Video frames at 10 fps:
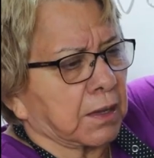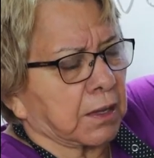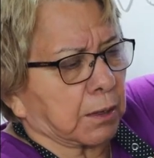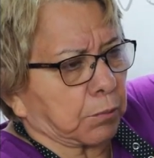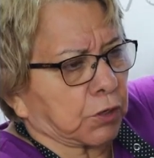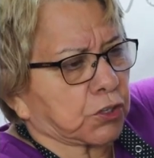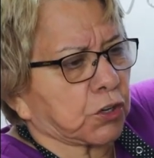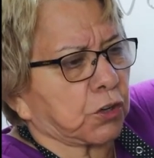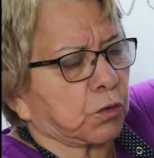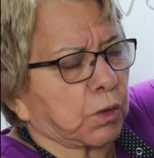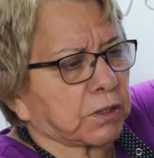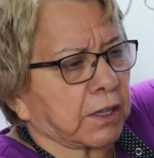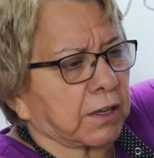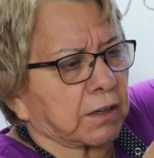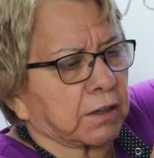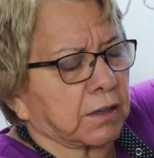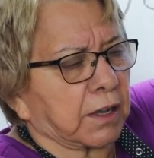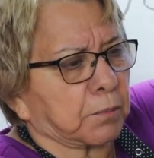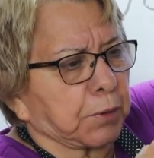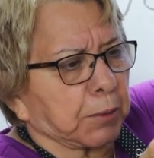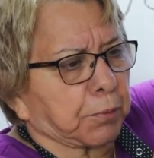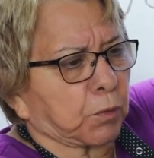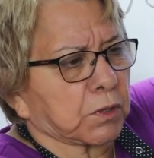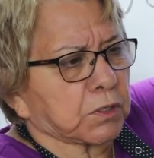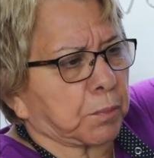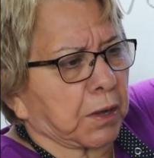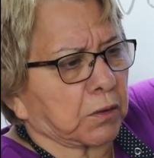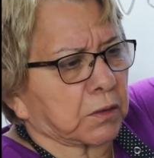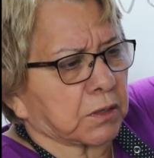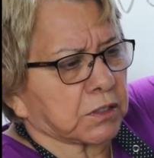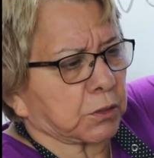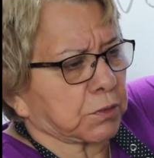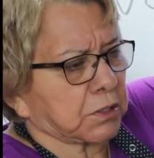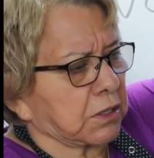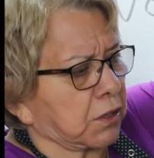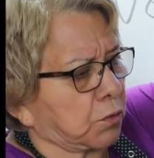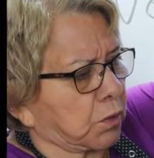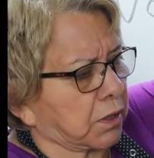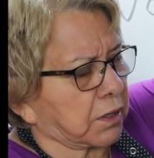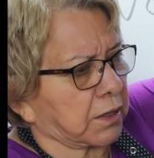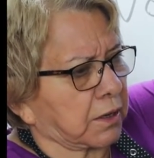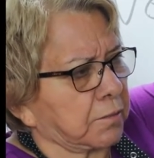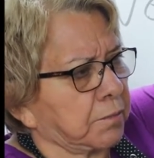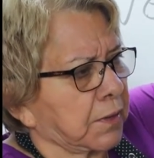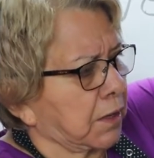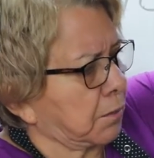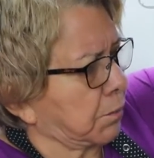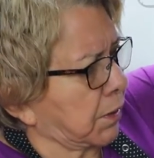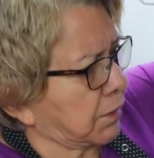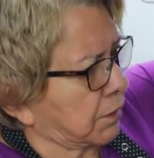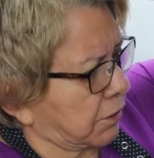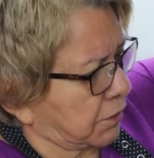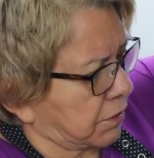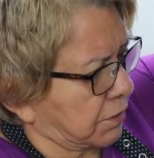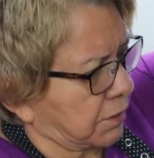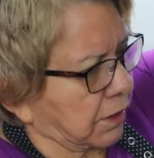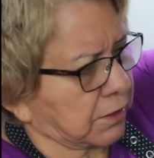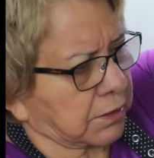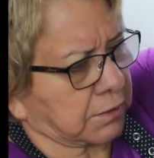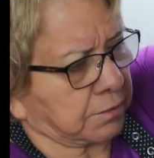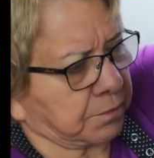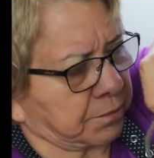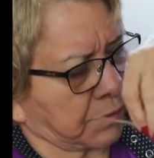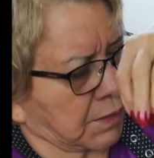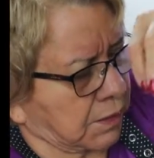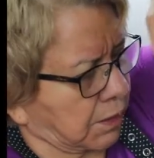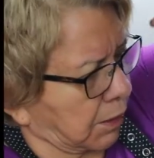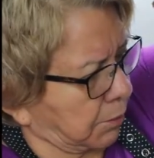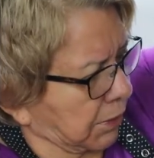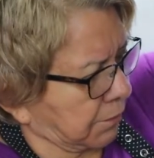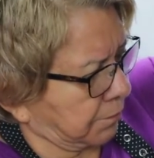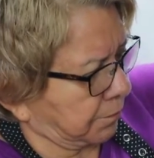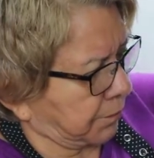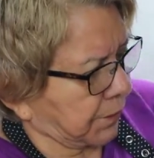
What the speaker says: and I'm going to show you what that end paper was about because there was another one in there, but there's nothing. I mean,